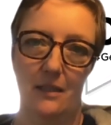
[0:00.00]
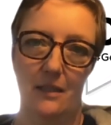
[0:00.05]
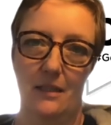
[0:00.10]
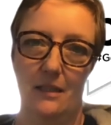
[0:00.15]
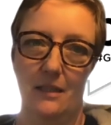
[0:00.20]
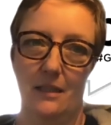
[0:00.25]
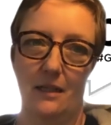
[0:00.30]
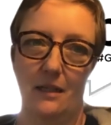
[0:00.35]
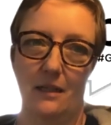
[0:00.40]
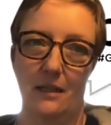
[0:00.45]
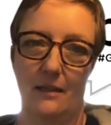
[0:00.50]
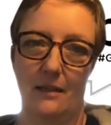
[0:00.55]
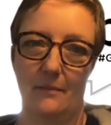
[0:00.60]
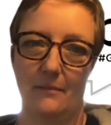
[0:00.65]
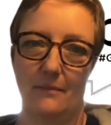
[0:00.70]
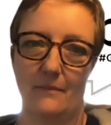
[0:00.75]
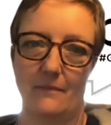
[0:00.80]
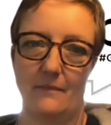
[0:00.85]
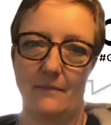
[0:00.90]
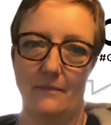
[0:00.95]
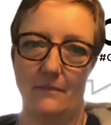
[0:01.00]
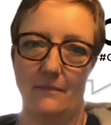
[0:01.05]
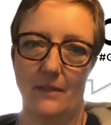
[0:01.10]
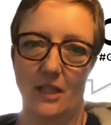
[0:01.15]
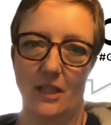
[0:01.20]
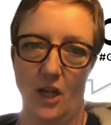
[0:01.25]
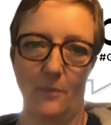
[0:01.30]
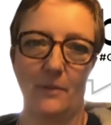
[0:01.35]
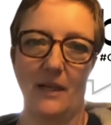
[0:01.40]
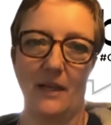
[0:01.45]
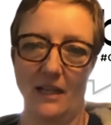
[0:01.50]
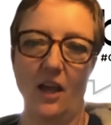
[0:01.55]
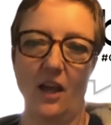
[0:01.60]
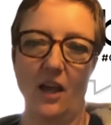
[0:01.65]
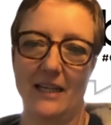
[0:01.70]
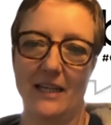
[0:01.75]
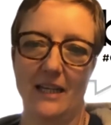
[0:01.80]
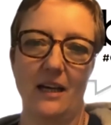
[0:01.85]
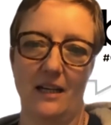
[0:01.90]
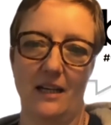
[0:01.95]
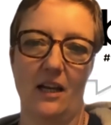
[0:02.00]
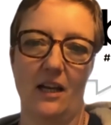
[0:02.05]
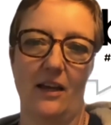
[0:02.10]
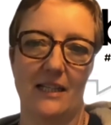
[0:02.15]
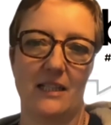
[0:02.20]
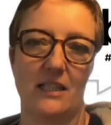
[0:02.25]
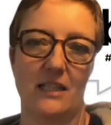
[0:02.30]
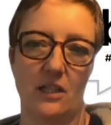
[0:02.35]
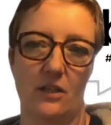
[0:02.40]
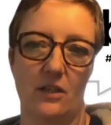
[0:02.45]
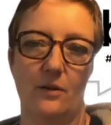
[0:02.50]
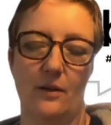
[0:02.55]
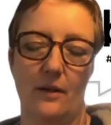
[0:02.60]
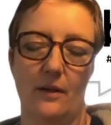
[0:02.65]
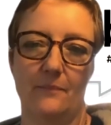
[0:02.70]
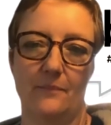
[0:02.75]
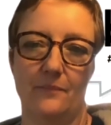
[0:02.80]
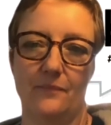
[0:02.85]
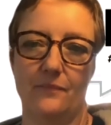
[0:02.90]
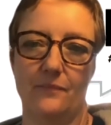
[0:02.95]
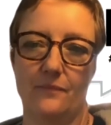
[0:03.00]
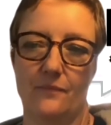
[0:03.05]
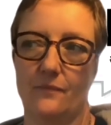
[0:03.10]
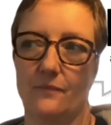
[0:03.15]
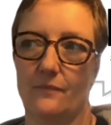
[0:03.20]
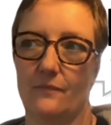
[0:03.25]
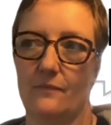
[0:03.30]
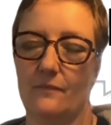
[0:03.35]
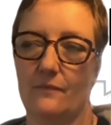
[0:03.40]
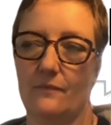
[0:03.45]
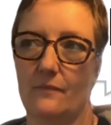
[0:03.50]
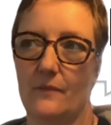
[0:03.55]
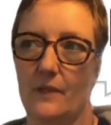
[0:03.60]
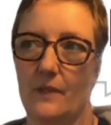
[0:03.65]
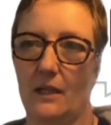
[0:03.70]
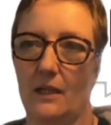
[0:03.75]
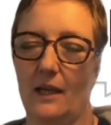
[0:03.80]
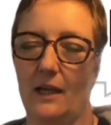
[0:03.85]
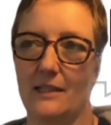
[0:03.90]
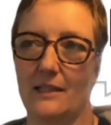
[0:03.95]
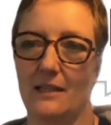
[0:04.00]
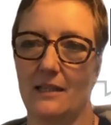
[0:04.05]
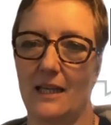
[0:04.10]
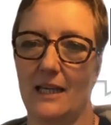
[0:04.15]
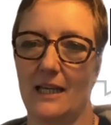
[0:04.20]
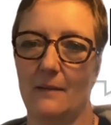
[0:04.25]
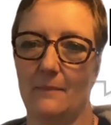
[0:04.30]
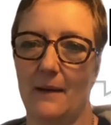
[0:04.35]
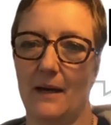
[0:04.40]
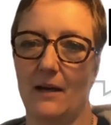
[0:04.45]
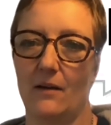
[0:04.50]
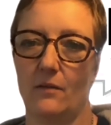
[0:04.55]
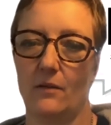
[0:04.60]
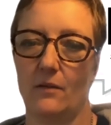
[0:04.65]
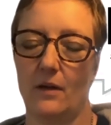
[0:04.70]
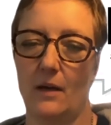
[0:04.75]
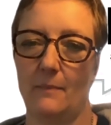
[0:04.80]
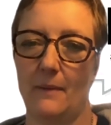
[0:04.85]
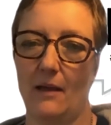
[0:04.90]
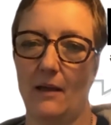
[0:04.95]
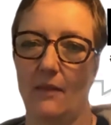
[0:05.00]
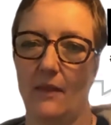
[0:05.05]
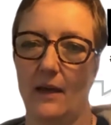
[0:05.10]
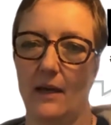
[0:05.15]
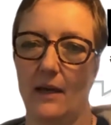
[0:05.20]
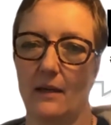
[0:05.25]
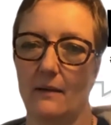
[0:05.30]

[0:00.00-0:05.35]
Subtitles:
But I'd like to think about that,